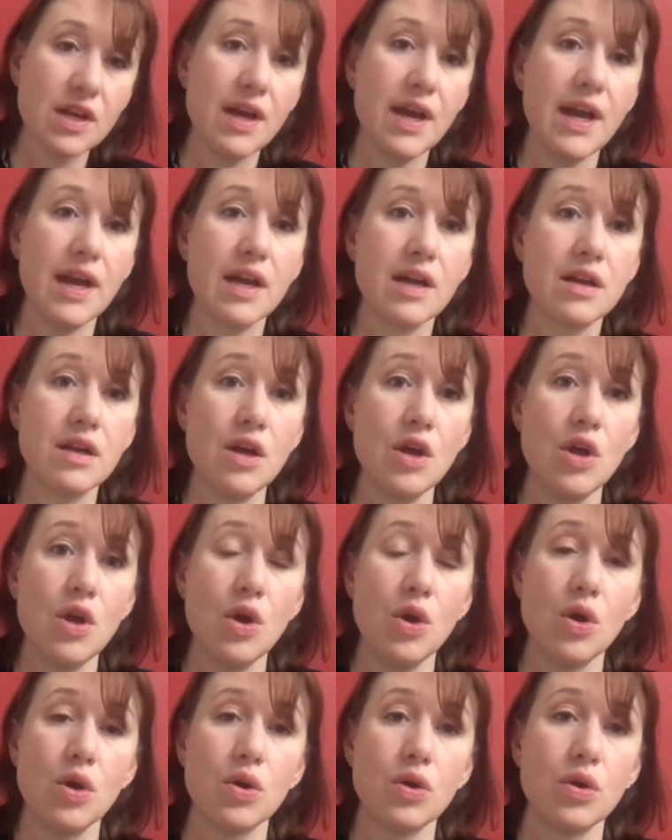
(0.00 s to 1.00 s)
And
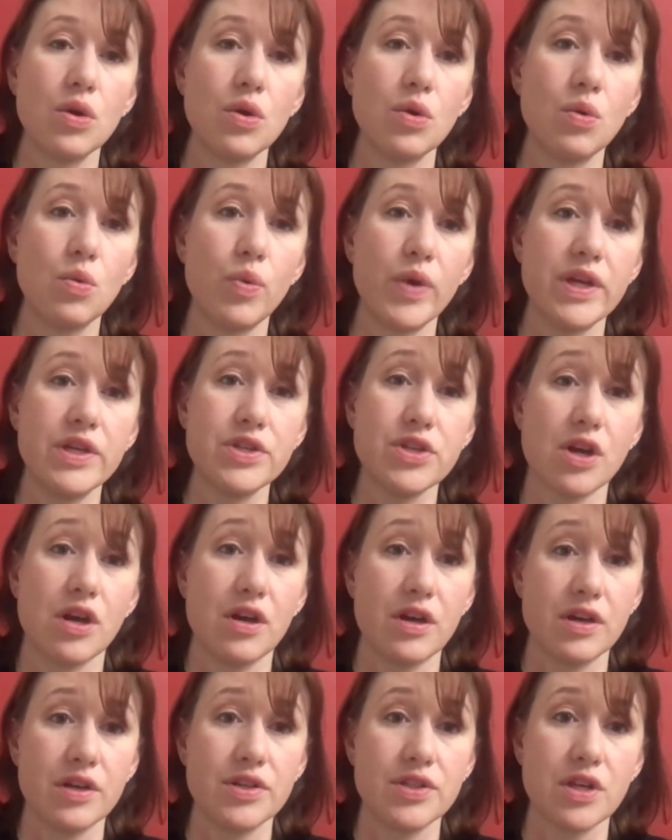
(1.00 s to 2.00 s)
when
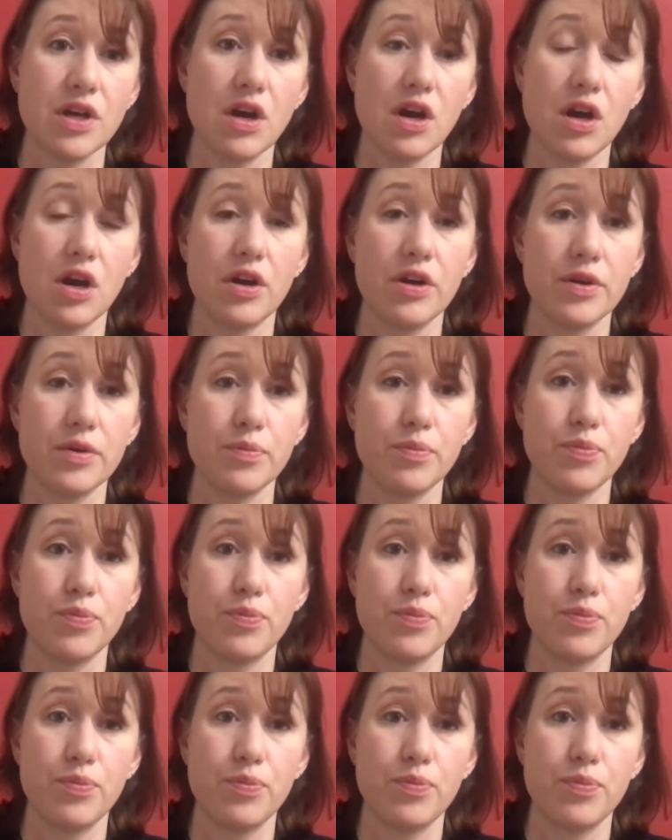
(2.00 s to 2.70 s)
dogs aren't